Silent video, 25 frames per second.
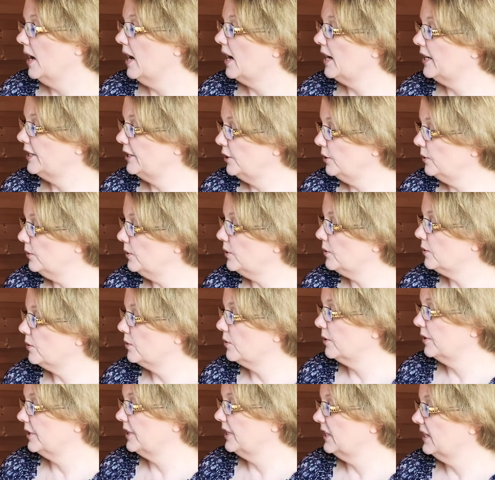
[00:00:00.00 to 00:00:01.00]
a
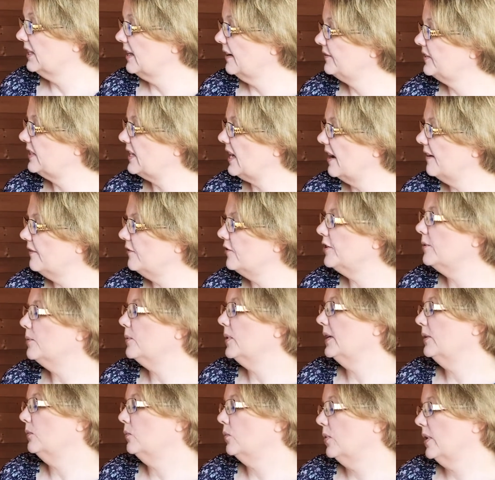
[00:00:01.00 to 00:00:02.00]
unicorn that left
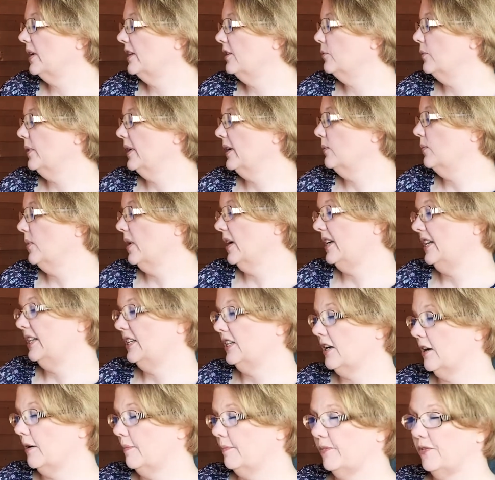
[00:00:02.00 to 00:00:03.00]
everyone wondering where he'd
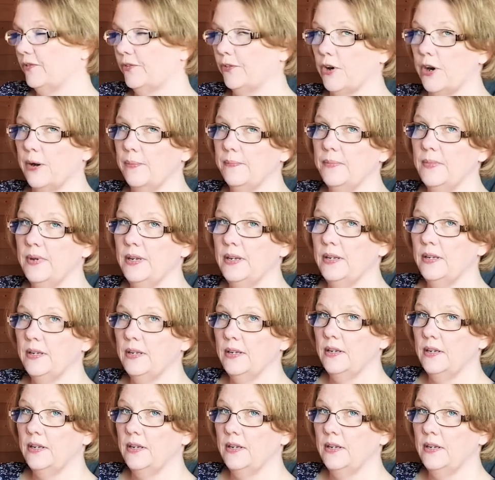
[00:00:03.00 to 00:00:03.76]
come from,